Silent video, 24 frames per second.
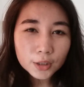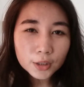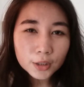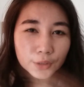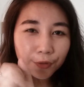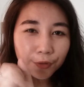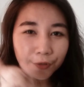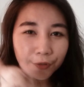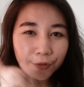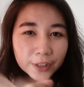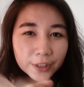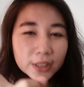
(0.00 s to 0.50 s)

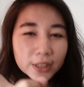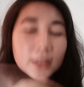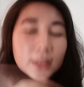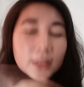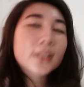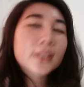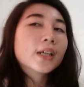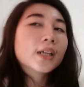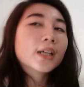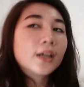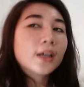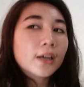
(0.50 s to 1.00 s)
So first,
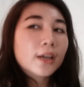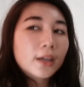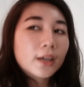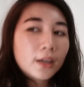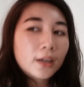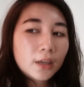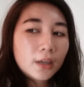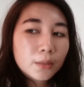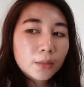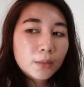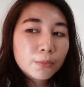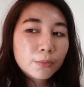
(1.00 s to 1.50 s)

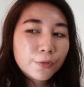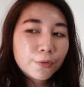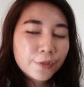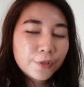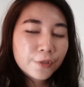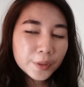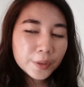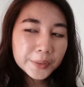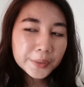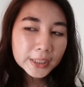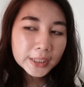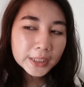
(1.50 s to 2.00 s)

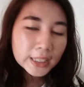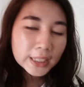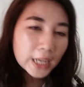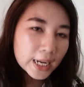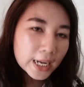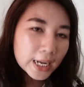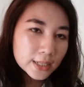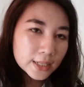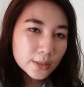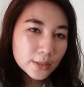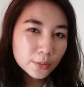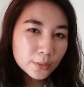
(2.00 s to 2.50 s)
frequently
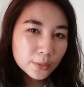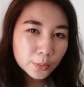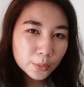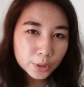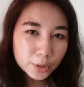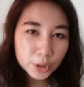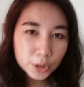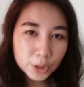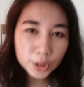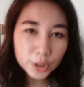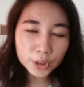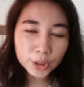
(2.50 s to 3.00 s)
asked
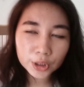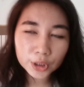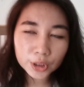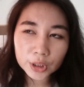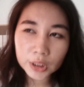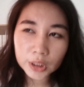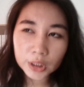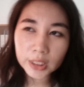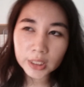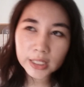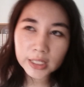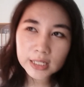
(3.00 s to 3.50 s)

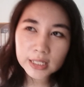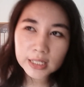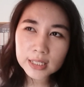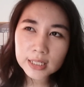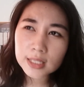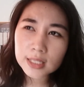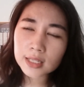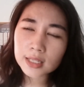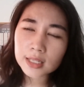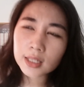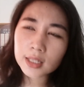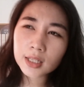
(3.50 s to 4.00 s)
question
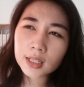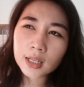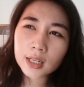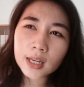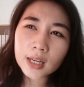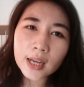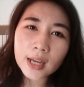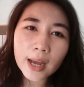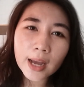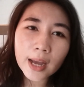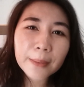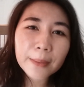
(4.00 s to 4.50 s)
is
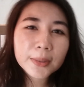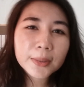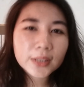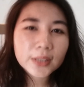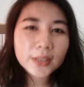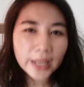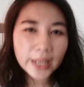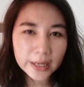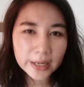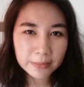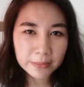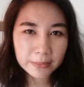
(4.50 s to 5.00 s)

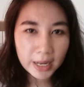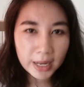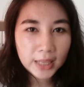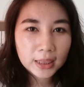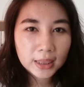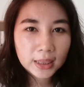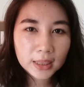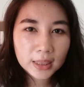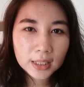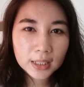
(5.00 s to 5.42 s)
about Nmat.